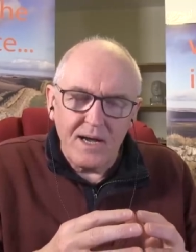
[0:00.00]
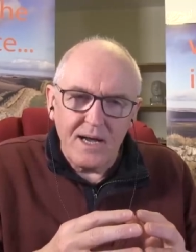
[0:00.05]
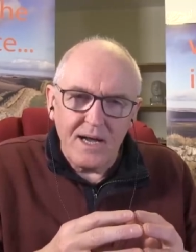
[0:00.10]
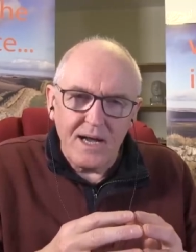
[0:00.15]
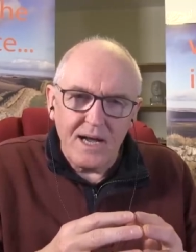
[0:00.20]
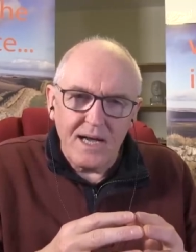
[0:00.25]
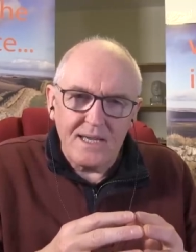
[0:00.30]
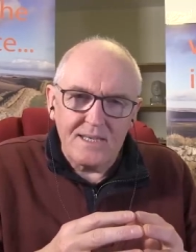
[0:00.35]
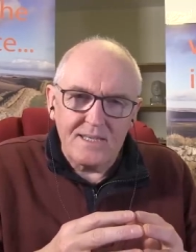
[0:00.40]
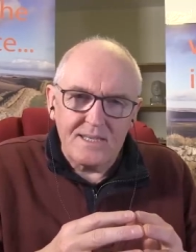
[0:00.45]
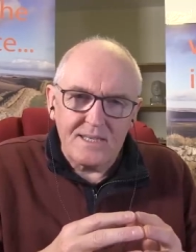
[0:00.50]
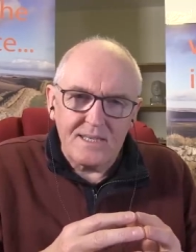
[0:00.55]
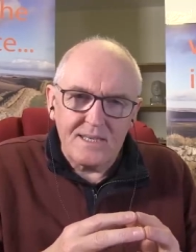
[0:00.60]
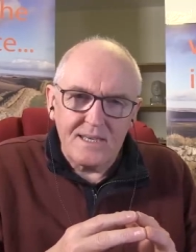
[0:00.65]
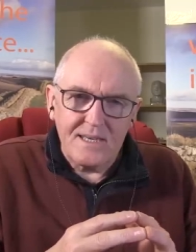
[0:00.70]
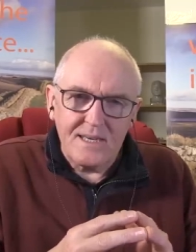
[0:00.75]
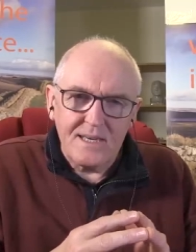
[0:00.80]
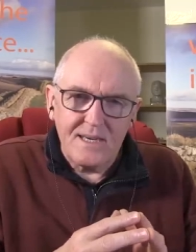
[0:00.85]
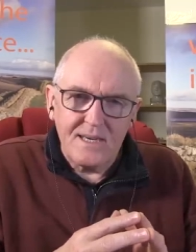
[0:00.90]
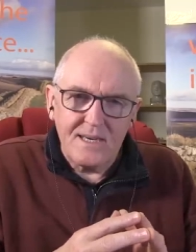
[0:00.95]
And
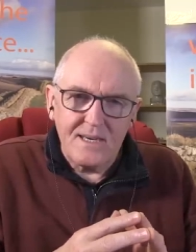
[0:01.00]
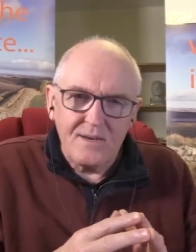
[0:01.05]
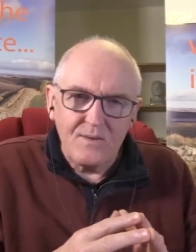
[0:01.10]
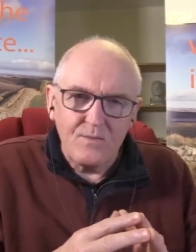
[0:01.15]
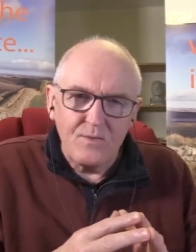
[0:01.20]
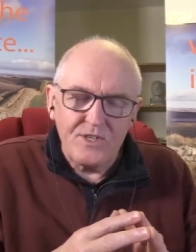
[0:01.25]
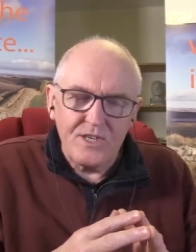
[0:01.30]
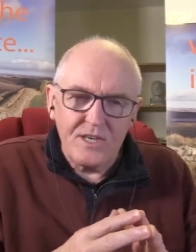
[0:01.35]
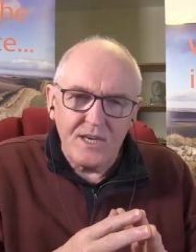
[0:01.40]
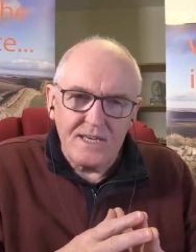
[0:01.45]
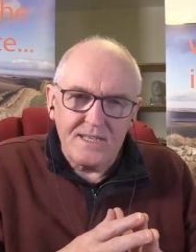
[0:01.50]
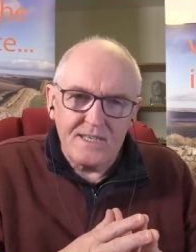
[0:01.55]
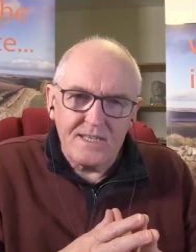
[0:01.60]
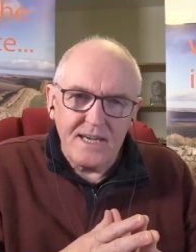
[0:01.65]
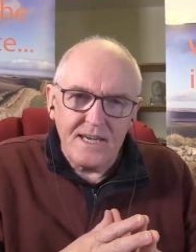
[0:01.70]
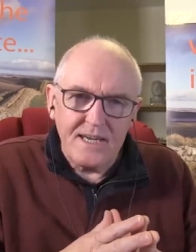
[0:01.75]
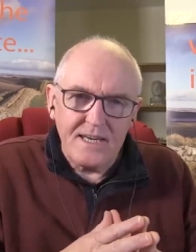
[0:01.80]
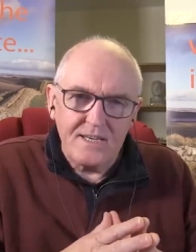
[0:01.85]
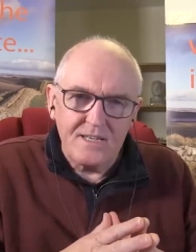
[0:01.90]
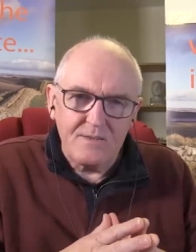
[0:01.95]
would you like to
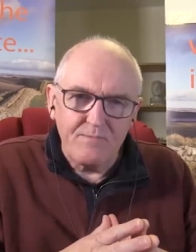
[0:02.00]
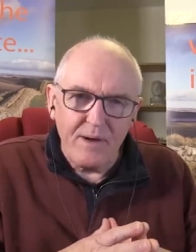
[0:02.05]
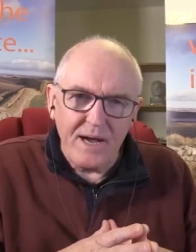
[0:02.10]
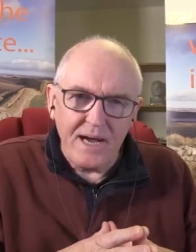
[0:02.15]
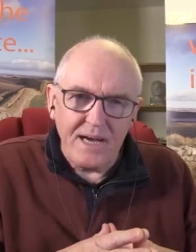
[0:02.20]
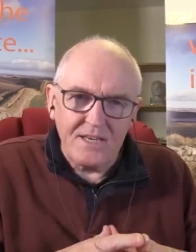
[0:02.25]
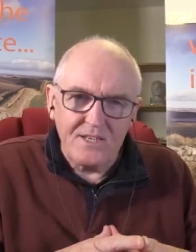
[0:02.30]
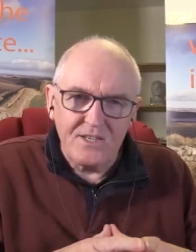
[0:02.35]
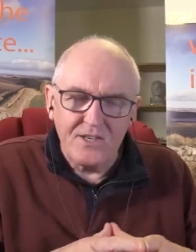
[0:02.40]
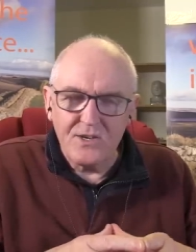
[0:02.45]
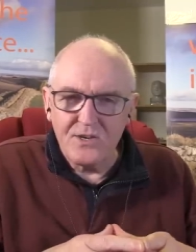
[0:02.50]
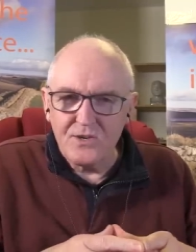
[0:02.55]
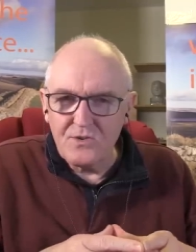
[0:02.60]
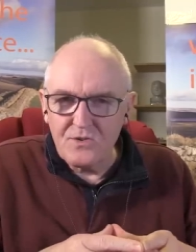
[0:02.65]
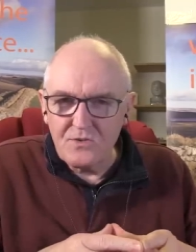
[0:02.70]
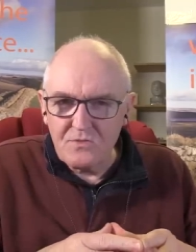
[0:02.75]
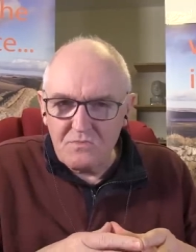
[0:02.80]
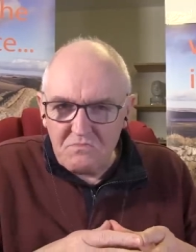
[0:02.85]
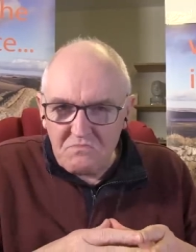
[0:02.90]
take us back to